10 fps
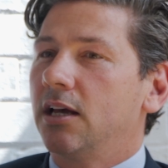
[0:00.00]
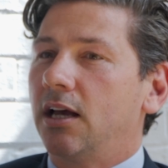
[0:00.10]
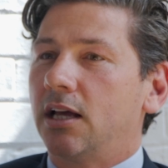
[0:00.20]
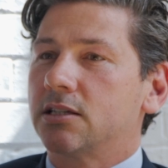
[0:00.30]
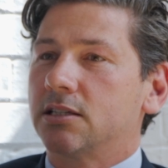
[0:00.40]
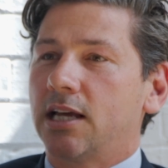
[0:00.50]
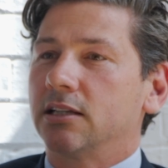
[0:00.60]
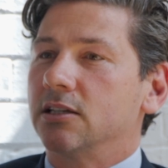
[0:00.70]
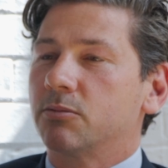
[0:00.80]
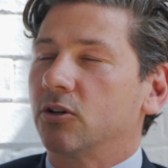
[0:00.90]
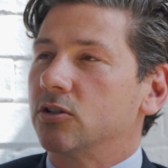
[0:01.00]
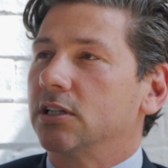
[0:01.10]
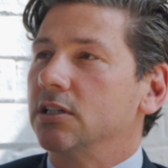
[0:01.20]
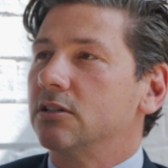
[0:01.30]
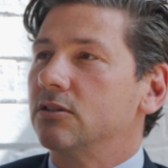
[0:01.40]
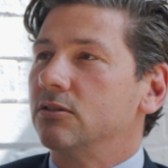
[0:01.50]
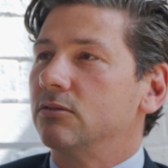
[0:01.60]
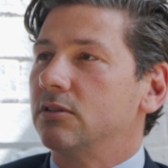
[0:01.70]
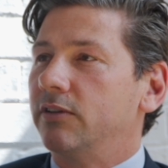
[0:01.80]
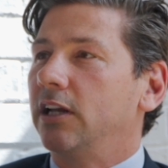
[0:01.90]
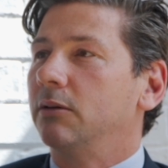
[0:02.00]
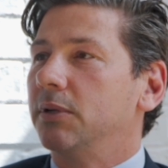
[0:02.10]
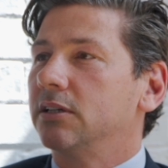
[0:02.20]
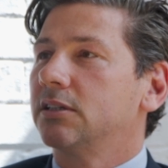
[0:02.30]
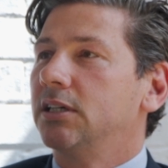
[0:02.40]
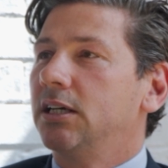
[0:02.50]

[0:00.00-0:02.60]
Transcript: uh, to take this project into development.